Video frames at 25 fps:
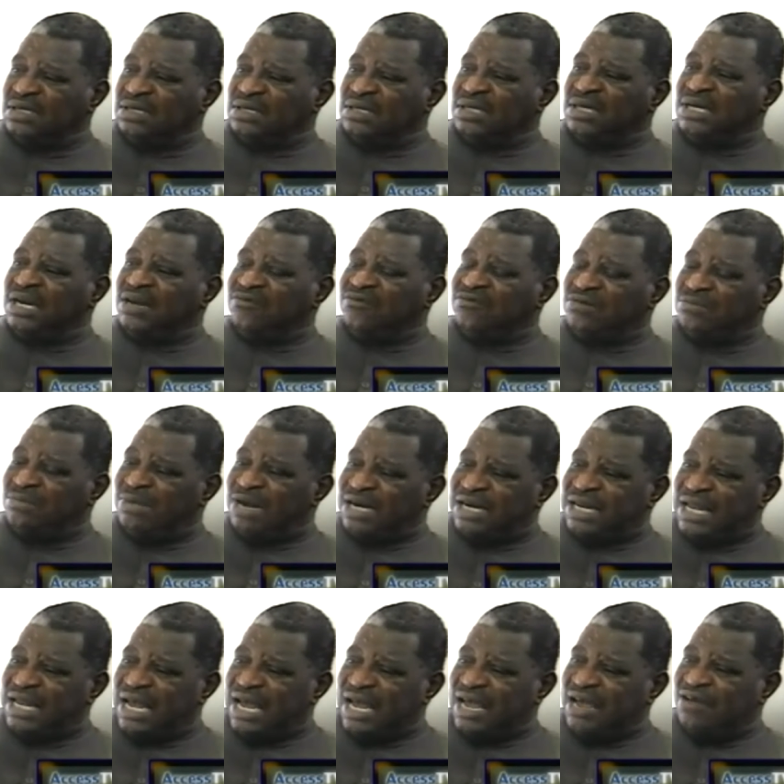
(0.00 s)
Did everybody
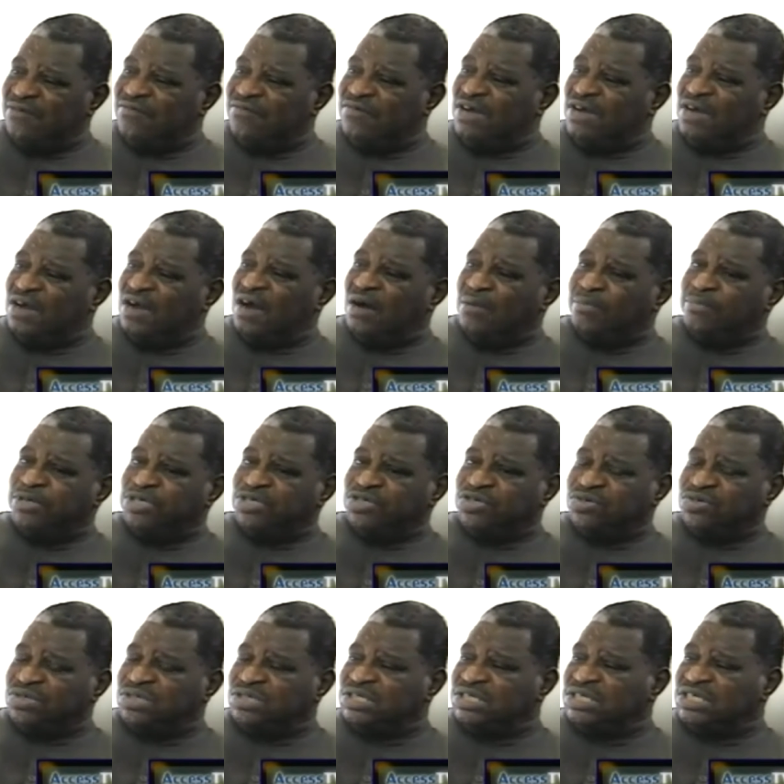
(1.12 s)
have
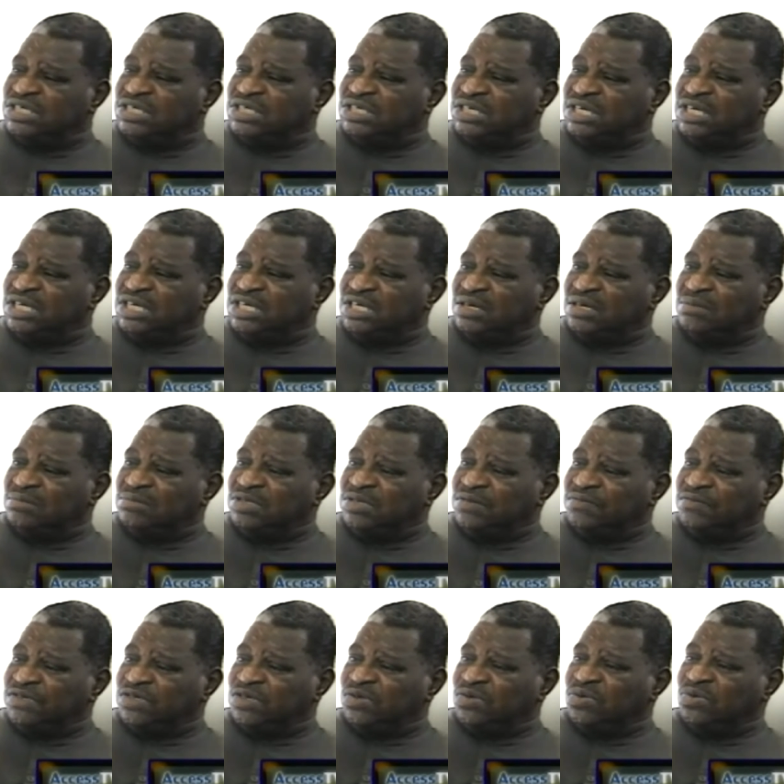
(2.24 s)
opportunities in terms of
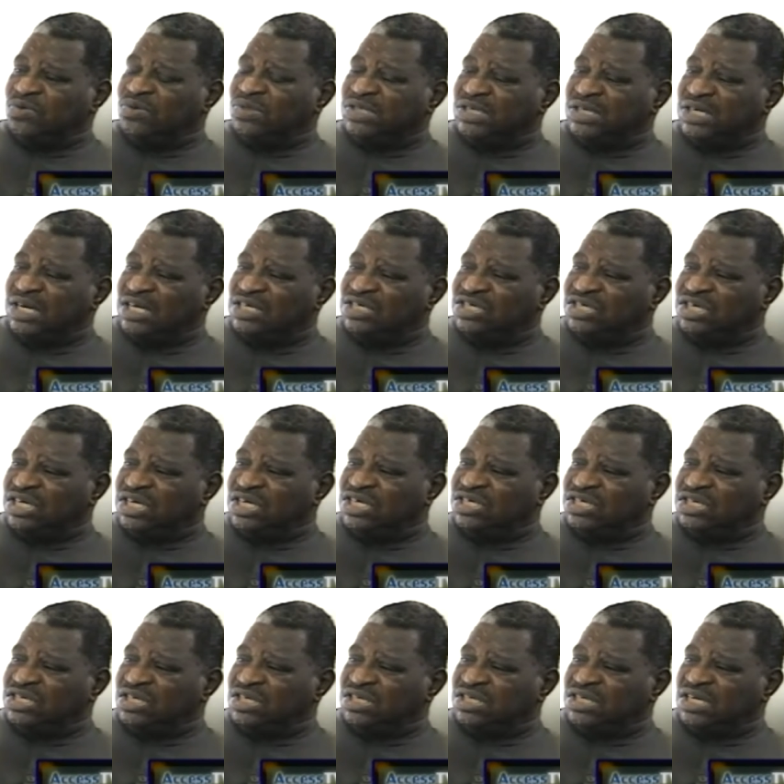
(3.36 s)
schools and
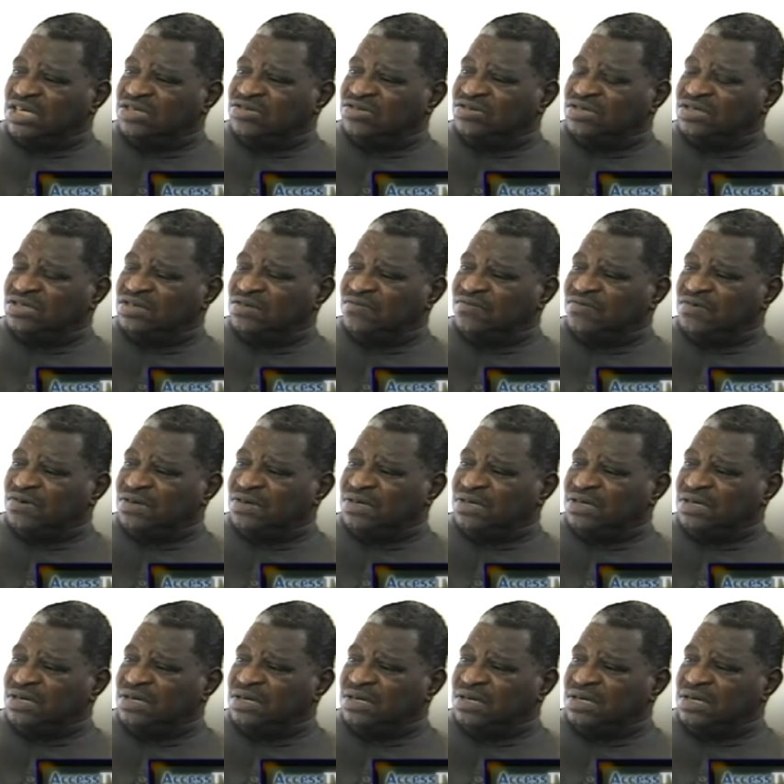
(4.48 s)
education, etc., and so forth.
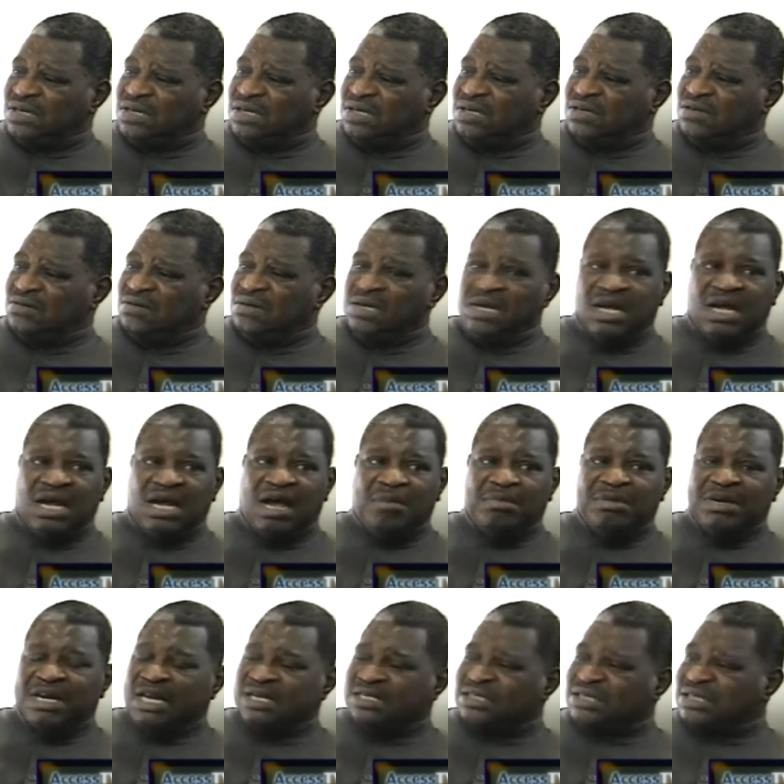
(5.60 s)
You know, I
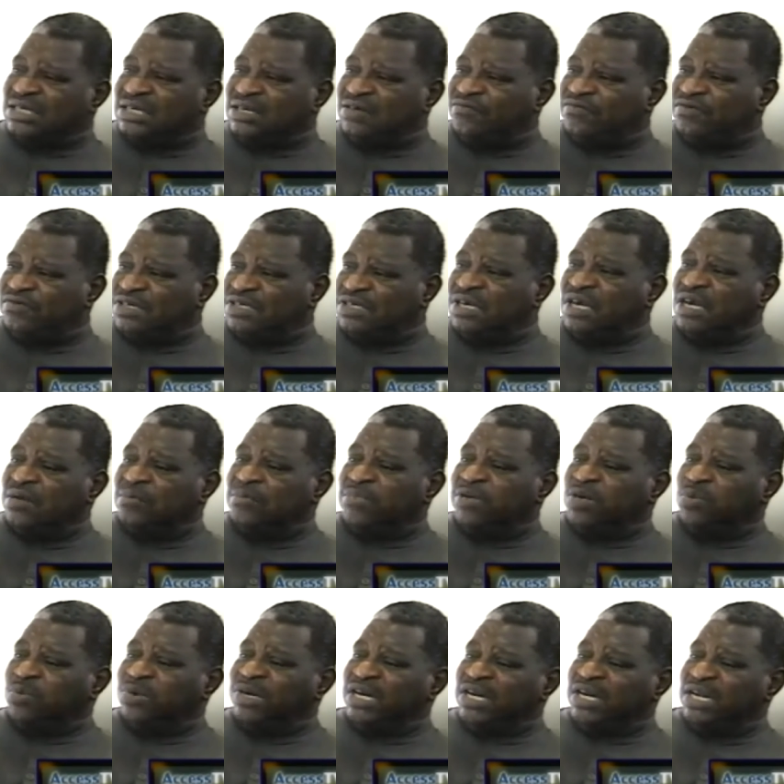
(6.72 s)
mean, that's the difference
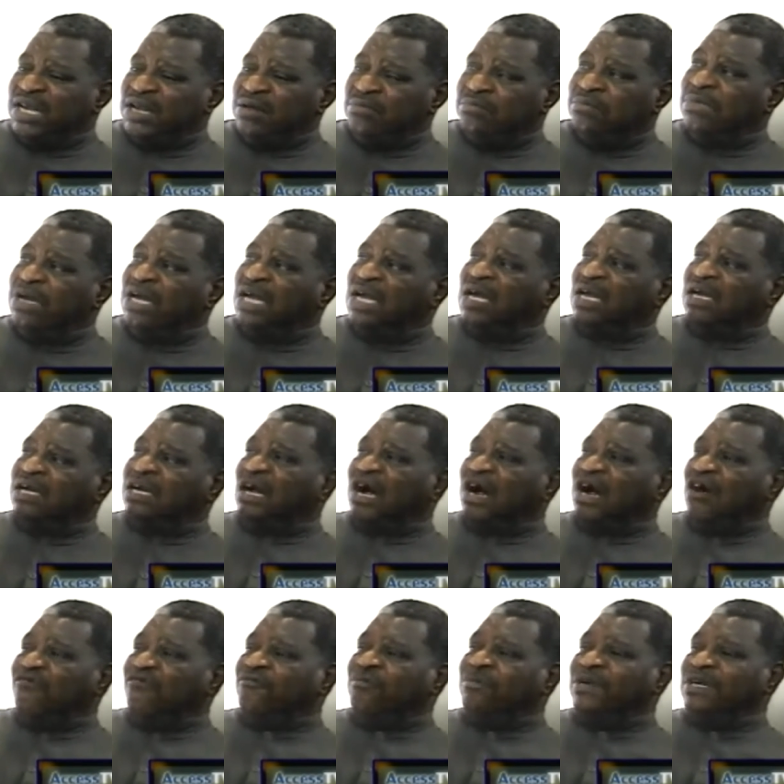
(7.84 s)
between him and
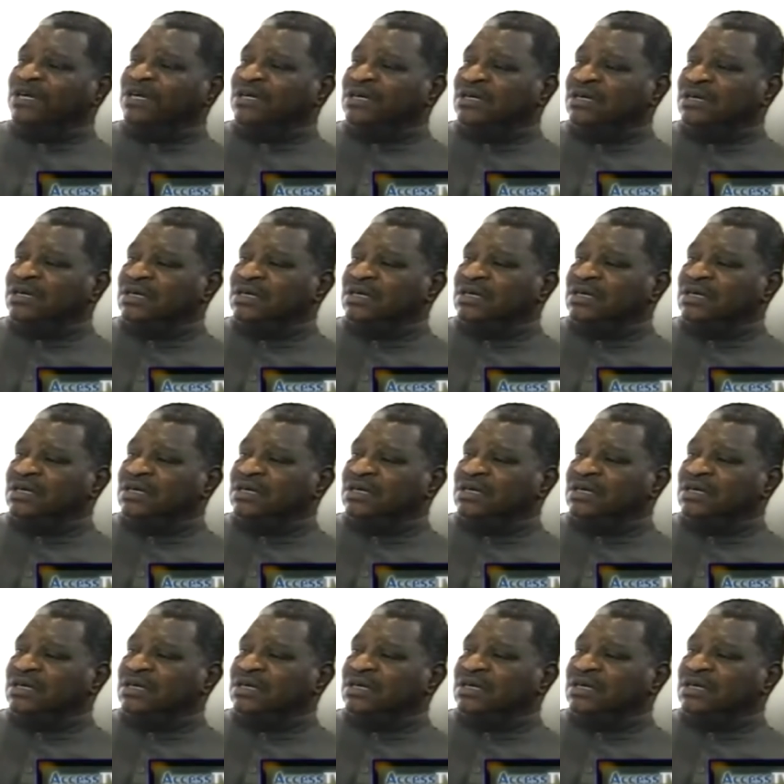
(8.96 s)
Hoffman,